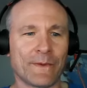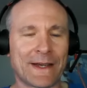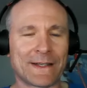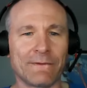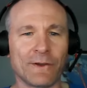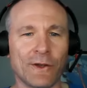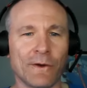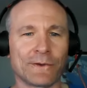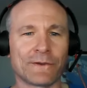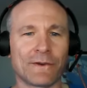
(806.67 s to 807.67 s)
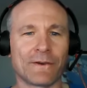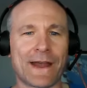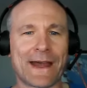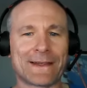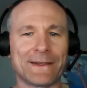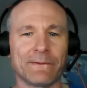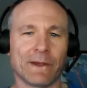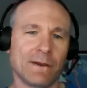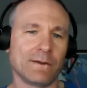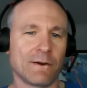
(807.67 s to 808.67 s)
active in notes are active
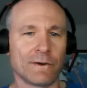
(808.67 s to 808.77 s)
in